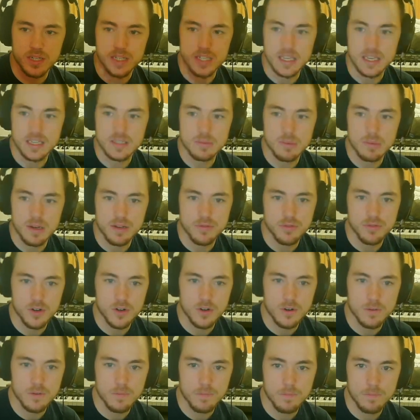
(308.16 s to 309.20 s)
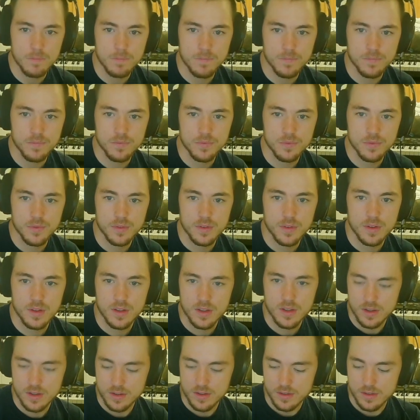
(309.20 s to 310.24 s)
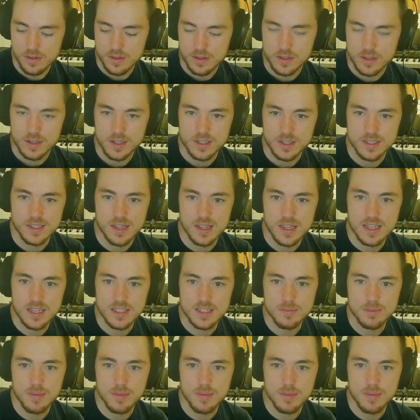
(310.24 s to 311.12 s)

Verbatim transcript: guess by far. Because this,